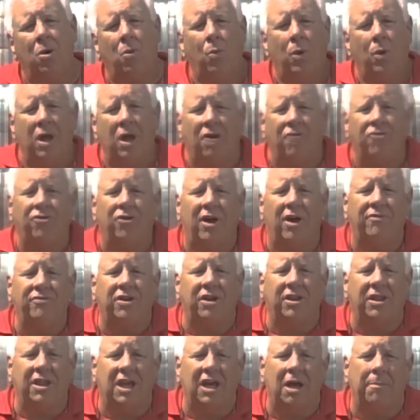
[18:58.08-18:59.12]
We also have
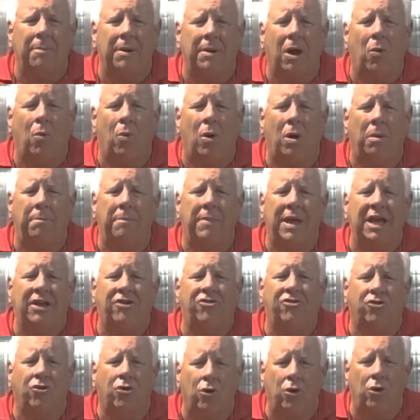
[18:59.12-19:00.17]
to think about what
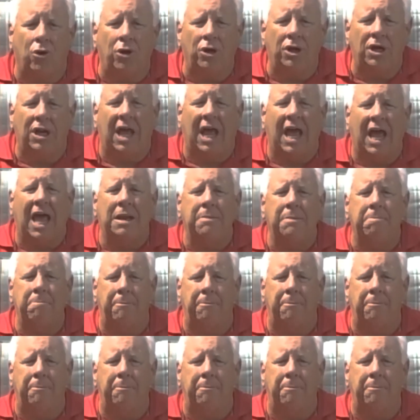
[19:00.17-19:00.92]
makes good and